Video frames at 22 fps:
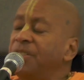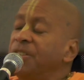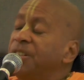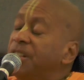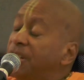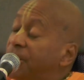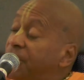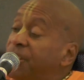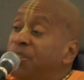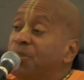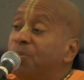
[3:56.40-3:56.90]

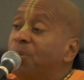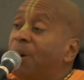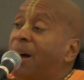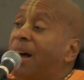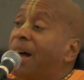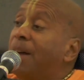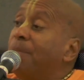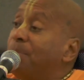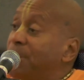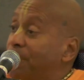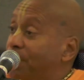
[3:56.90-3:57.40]
This is
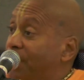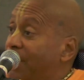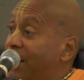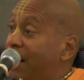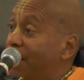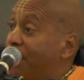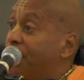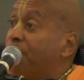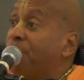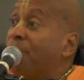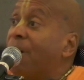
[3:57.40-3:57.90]
why people
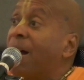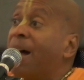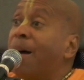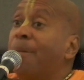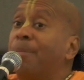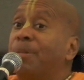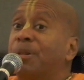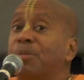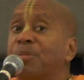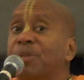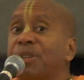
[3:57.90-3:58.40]
have a
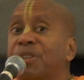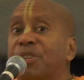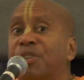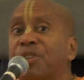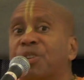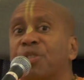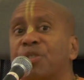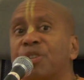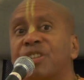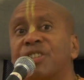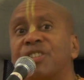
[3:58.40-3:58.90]
problem with
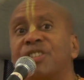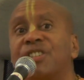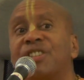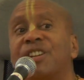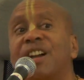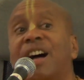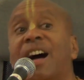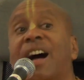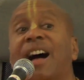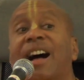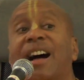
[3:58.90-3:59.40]

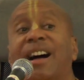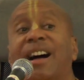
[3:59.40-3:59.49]
Krishna.